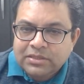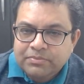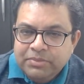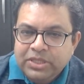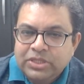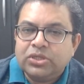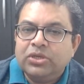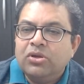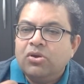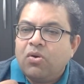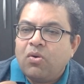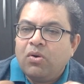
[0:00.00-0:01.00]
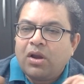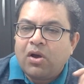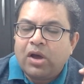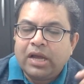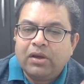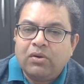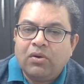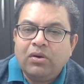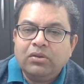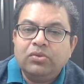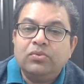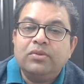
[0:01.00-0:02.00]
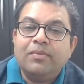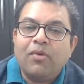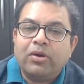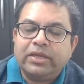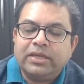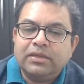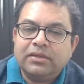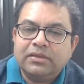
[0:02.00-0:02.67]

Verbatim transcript: speech or, or through the body.